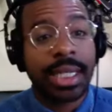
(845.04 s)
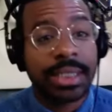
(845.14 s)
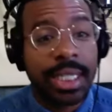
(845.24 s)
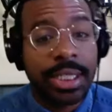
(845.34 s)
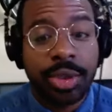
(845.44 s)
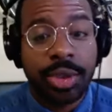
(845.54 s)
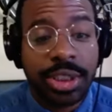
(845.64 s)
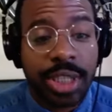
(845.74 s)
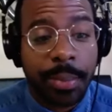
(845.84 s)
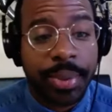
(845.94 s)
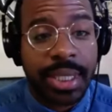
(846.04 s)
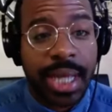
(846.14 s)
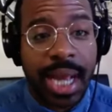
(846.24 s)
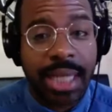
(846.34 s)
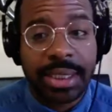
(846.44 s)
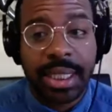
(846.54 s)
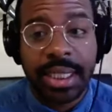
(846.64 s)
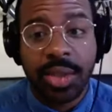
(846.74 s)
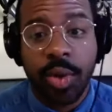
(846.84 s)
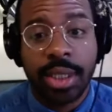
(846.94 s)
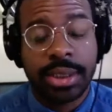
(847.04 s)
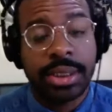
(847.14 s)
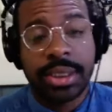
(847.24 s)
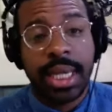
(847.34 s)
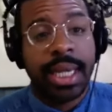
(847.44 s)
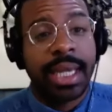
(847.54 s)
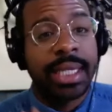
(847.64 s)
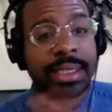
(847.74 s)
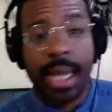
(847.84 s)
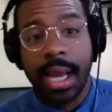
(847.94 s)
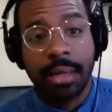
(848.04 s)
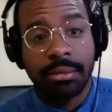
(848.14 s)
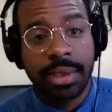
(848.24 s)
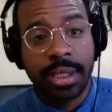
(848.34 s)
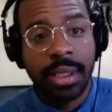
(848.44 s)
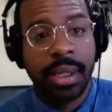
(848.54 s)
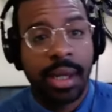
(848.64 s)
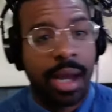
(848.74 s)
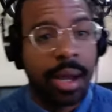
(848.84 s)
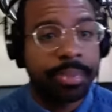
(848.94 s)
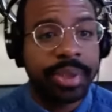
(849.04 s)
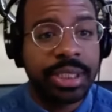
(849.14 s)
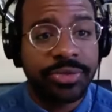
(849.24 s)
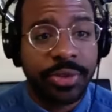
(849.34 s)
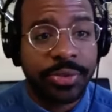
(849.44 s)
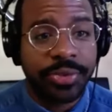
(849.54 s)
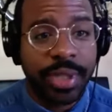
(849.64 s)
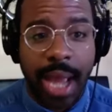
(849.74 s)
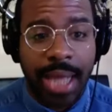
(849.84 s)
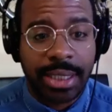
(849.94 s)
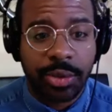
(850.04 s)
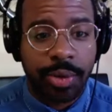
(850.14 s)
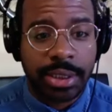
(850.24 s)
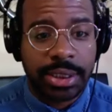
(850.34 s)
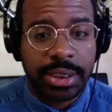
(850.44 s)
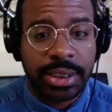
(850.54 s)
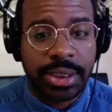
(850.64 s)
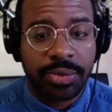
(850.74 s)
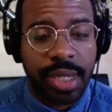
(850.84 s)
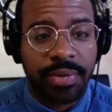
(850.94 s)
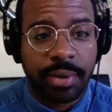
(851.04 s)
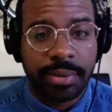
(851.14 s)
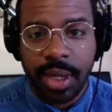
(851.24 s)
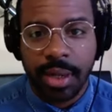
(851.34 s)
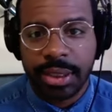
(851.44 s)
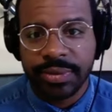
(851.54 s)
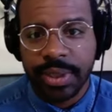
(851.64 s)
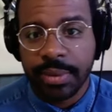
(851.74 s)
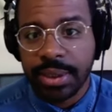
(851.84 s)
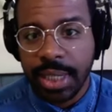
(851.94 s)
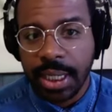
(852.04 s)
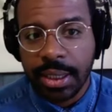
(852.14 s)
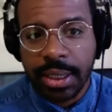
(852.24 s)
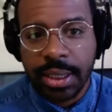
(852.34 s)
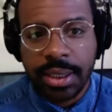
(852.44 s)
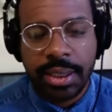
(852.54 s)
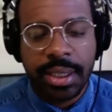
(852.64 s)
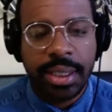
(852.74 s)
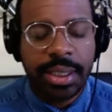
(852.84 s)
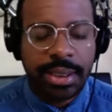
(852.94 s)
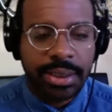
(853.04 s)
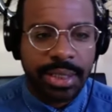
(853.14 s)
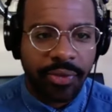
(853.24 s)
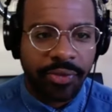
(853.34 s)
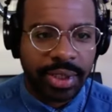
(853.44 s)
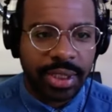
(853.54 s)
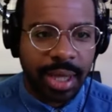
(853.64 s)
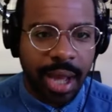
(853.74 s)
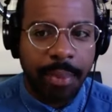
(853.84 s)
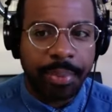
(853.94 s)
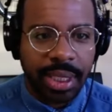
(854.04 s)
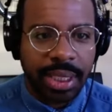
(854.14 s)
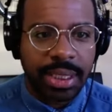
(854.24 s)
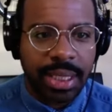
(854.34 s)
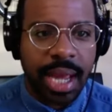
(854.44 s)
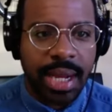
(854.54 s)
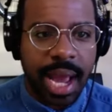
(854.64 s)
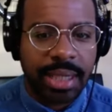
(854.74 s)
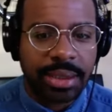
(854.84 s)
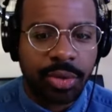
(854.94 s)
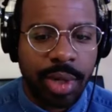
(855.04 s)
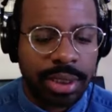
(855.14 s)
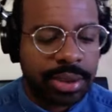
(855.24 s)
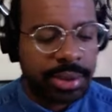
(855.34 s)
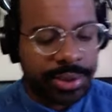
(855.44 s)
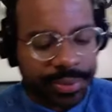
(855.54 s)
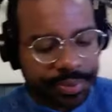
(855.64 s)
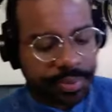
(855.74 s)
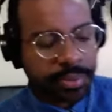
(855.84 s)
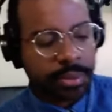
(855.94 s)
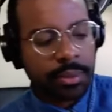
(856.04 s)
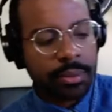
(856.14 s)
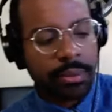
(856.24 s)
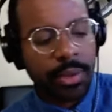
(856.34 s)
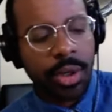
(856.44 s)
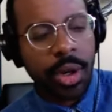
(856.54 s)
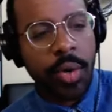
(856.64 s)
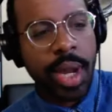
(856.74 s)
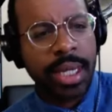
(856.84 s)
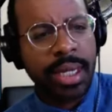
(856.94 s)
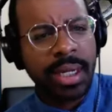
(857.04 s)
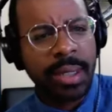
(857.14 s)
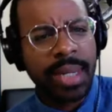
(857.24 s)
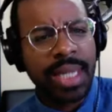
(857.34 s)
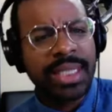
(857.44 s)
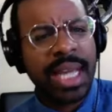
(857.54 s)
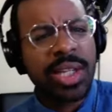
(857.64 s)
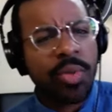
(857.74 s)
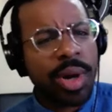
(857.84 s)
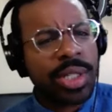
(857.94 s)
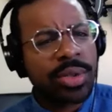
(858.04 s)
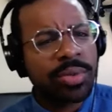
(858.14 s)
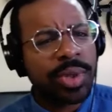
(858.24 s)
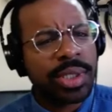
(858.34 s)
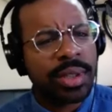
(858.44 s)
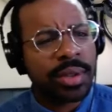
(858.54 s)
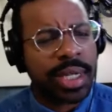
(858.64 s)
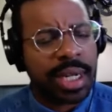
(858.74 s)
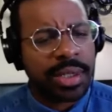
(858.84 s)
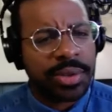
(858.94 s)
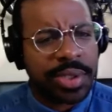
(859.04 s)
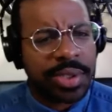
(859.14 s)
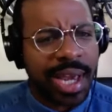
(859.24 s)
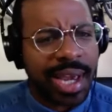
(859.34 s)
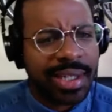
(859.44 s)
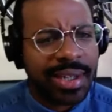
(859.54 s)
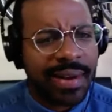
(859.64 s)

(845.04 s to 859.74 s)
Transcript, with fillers: I said, you can jump in and ask any questions at any time. Uh, please feel free to ask questions whenever I'm talking. If something's not clear, definitely hop in and, and ask questions. All right. Um, and Daniel, where are you where are you located? Are you in the UK?